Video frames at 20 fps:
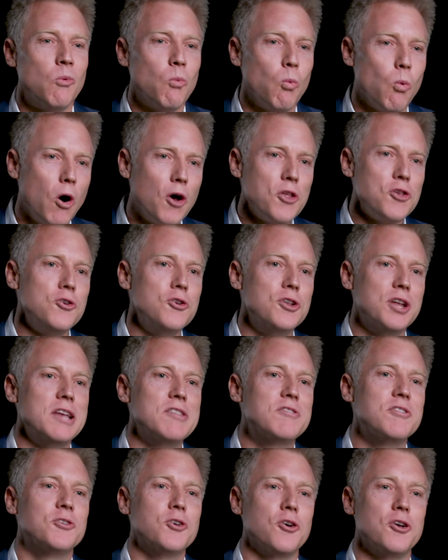what you
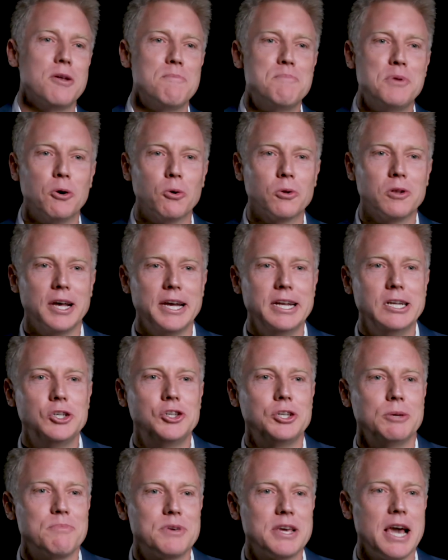need to do to build
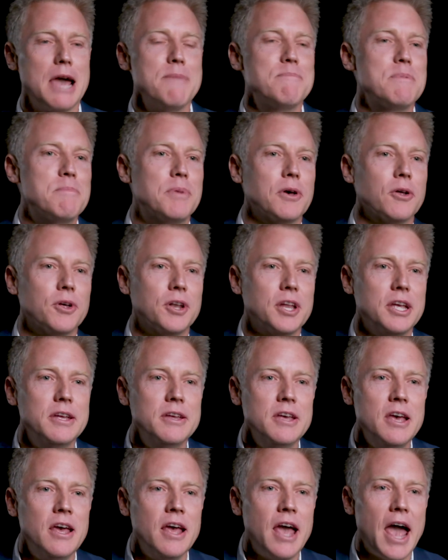leadership capability
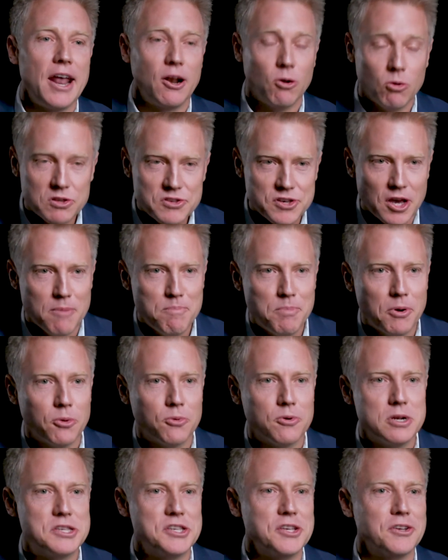and also
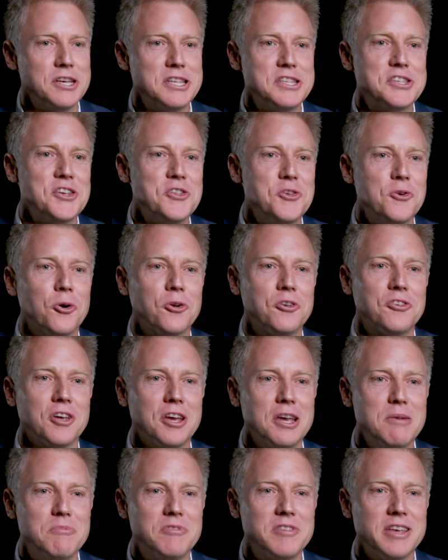build resilience in your
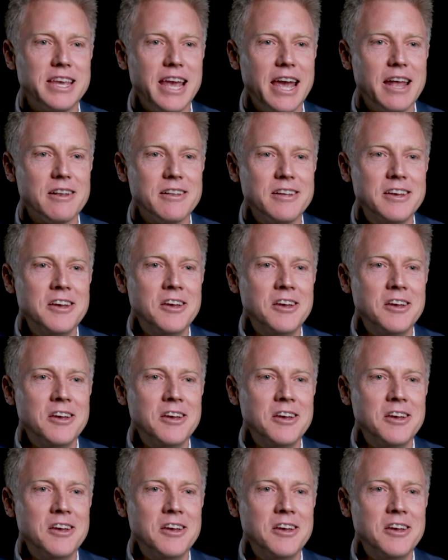teams to get